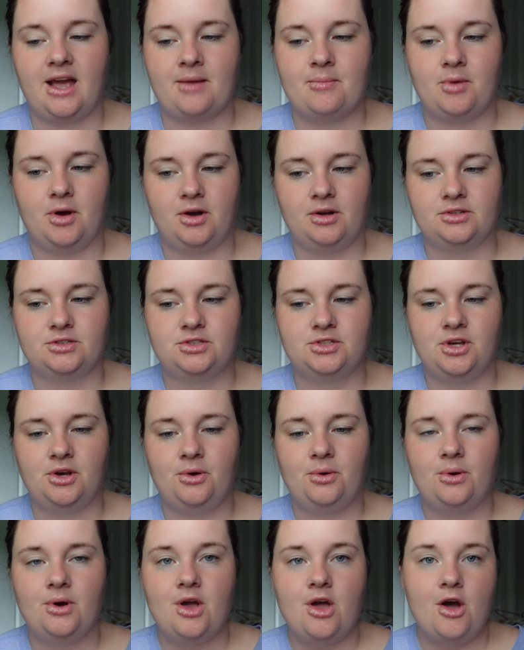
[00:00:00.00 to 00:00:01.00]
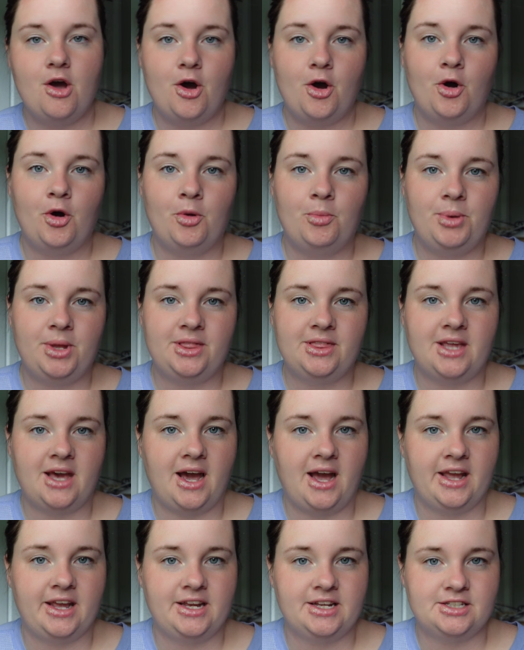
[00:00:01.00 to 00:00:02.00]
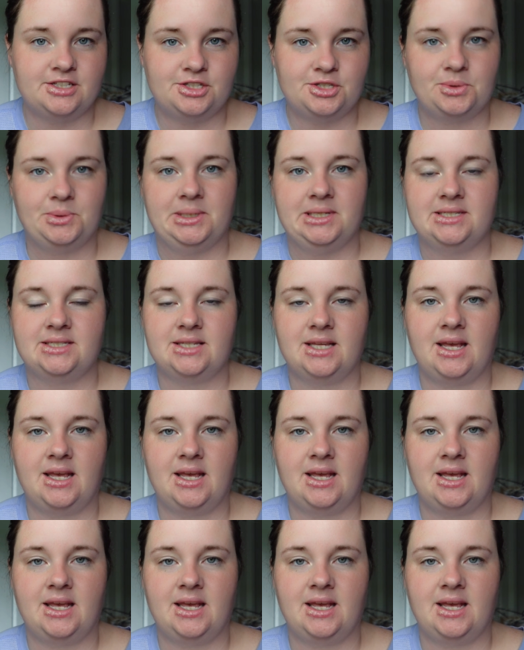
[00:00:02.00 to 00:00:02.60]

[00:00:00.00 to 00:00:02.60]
I'm also hoping that I can squeeze